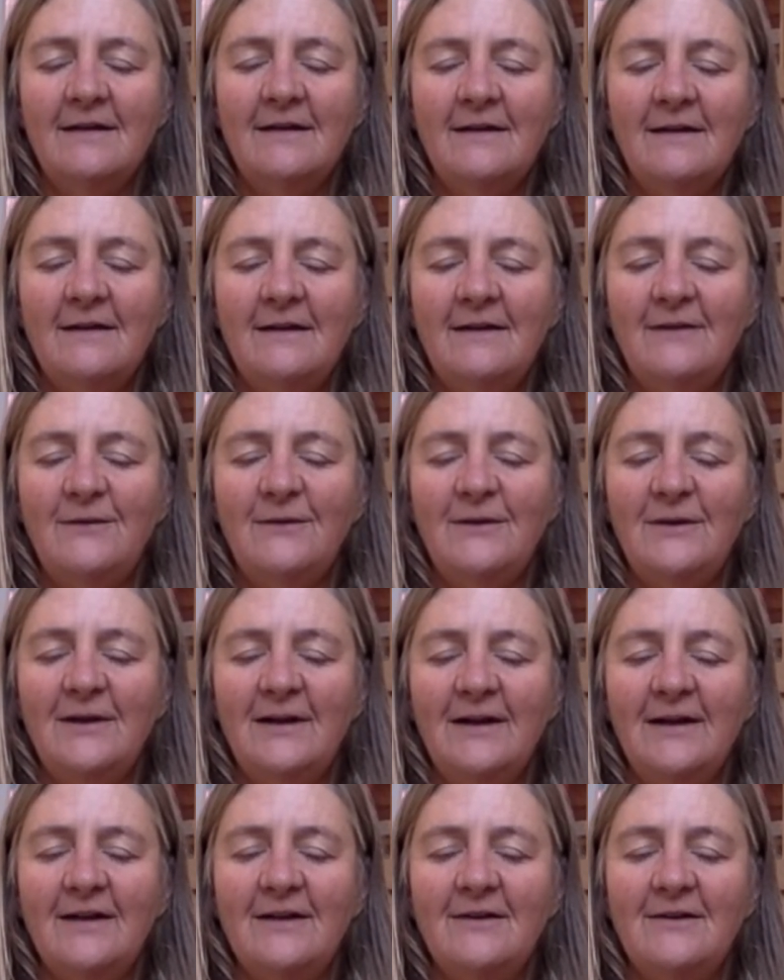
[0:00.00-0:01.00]
And if you
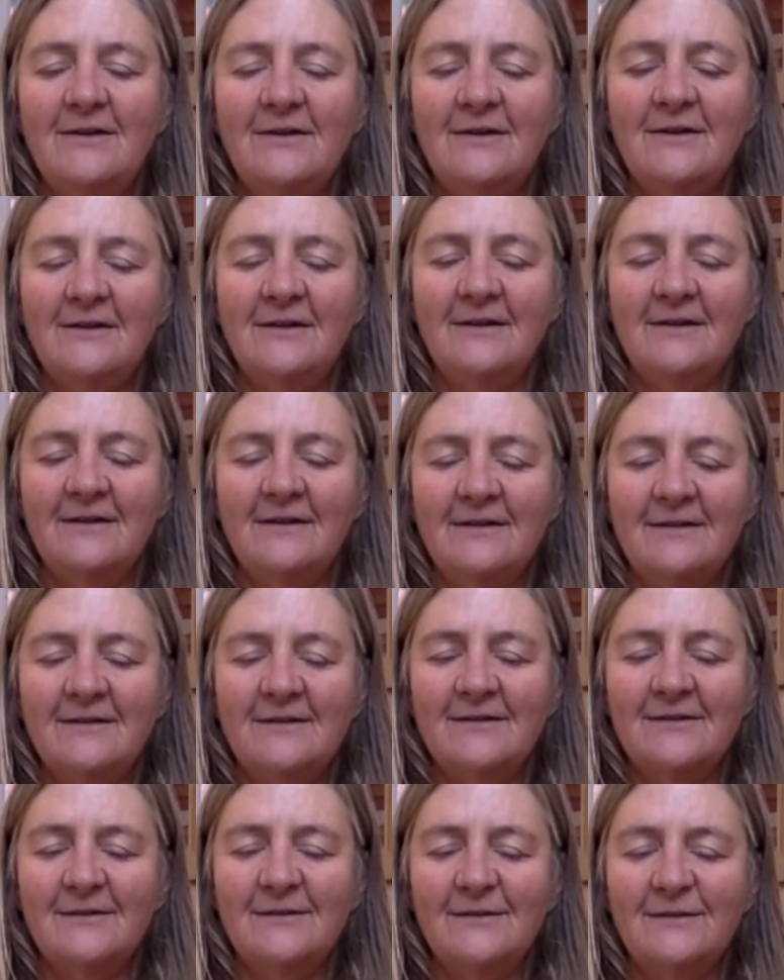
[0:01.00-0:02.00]
like, you can
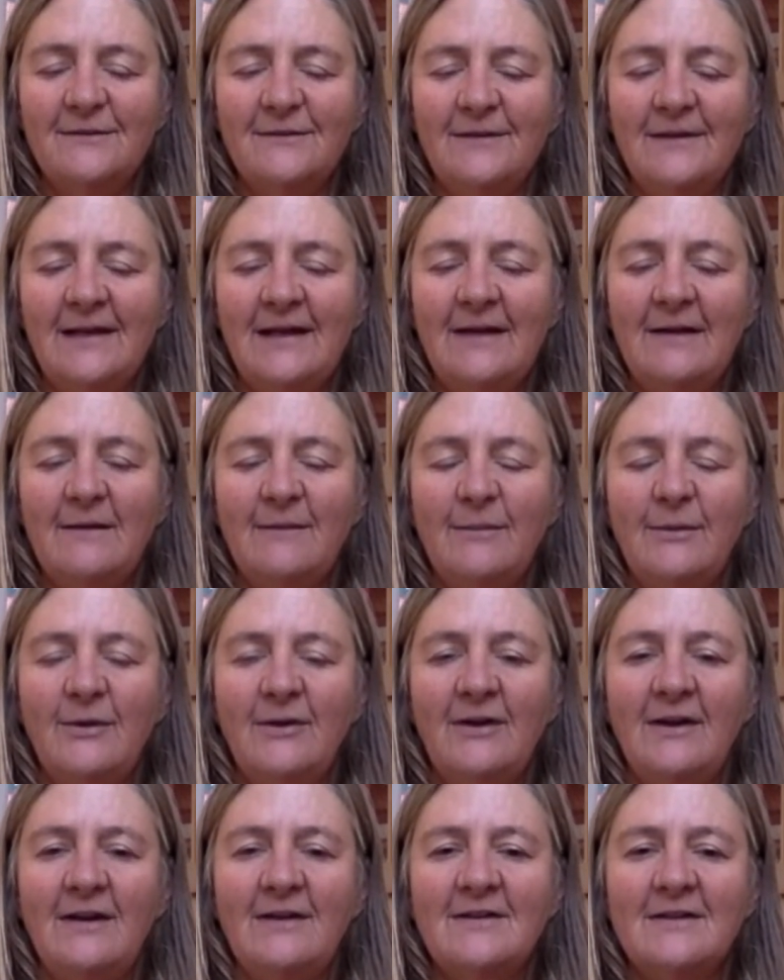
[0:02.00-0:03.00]
sort of let your
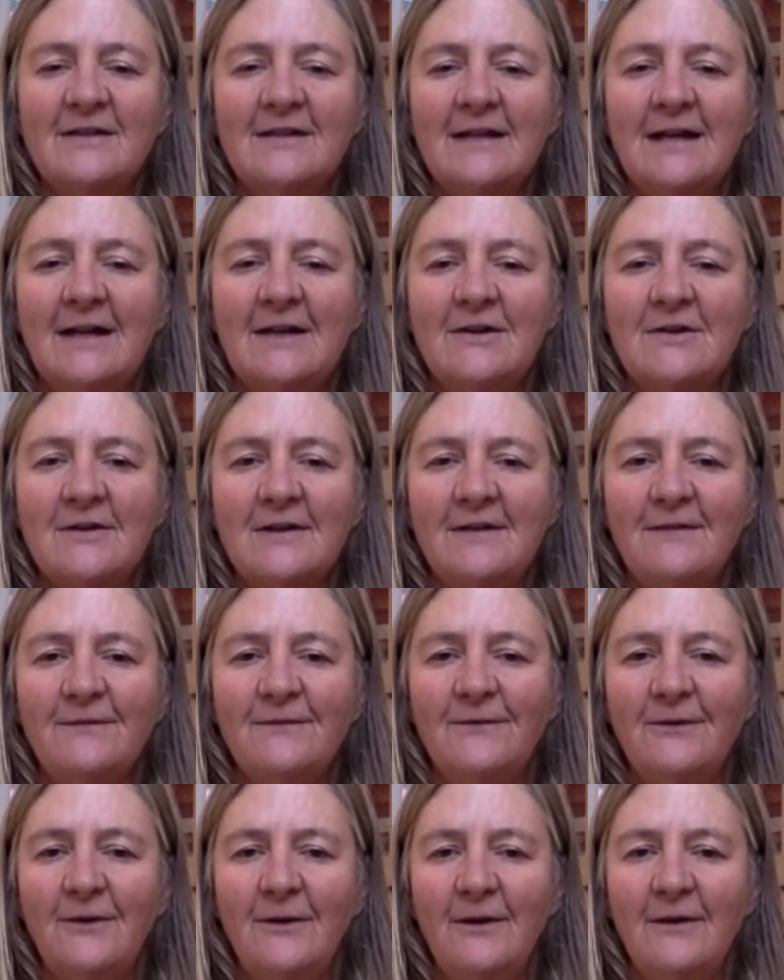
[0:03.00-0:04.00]
body just naturally
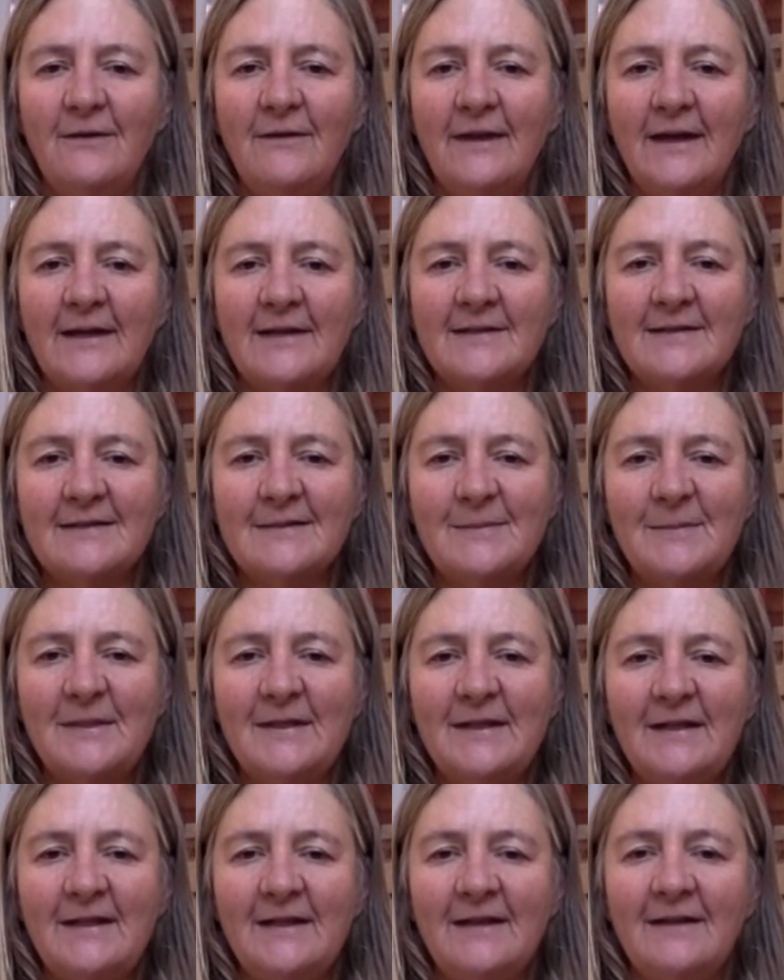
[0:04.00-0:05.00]
follow that
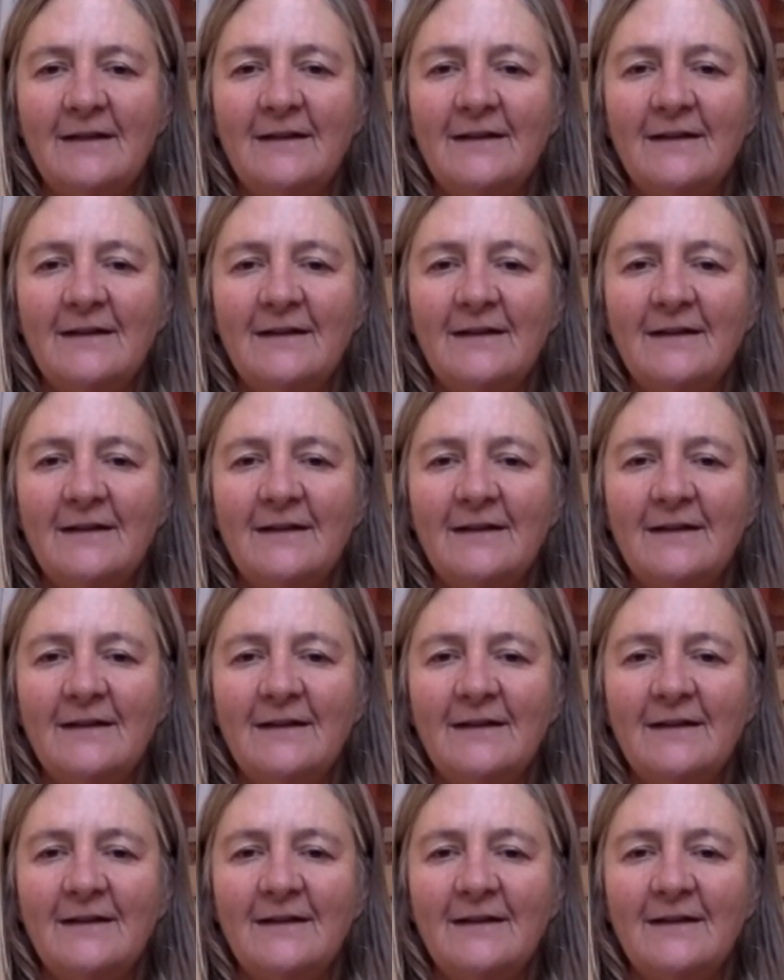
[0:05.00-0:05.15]
spinning.